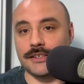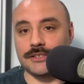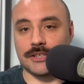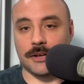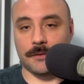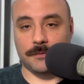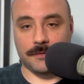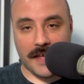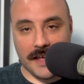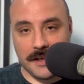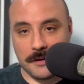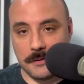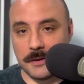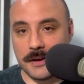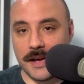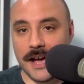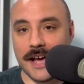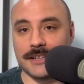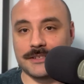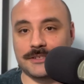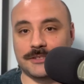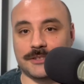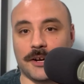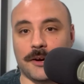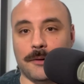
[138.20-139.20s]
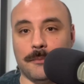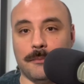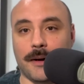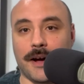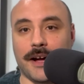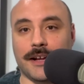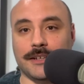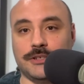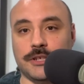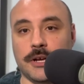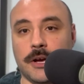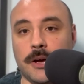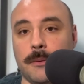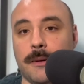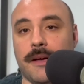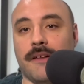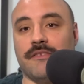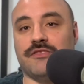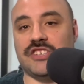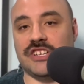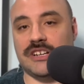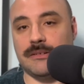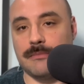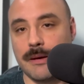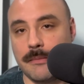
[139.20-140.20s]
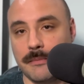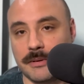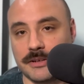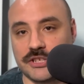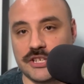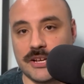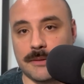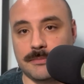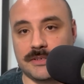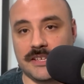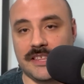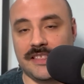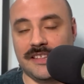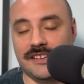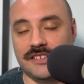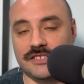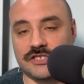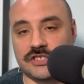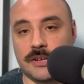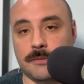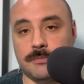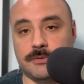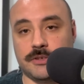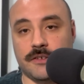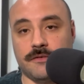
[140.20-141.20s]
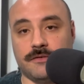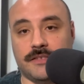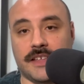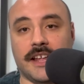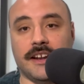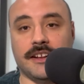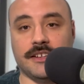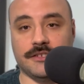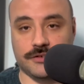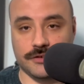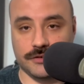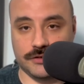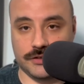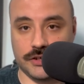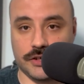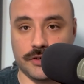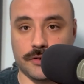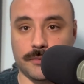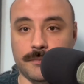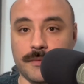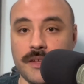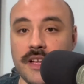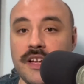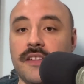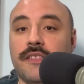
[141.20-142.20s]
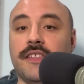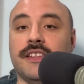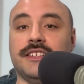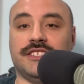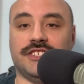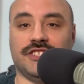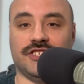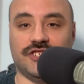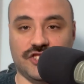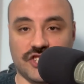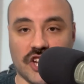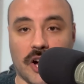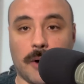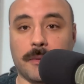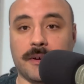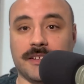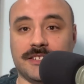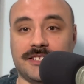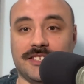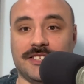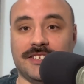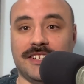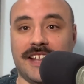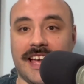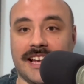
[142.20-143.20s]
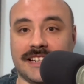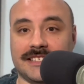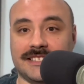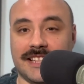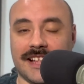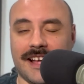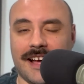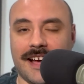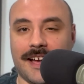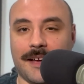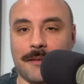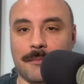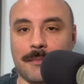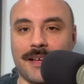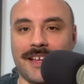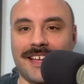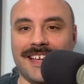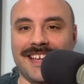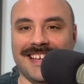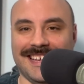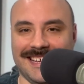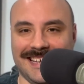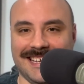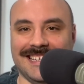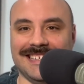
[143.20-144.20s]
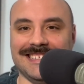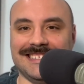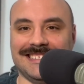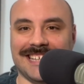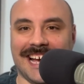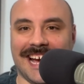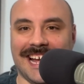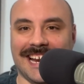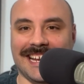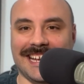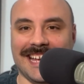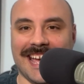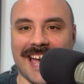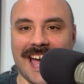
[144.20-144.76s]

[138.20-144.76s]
So thank you guys so much. We have channel memberships in the description if that interests you. This is Joe, and until next time, signing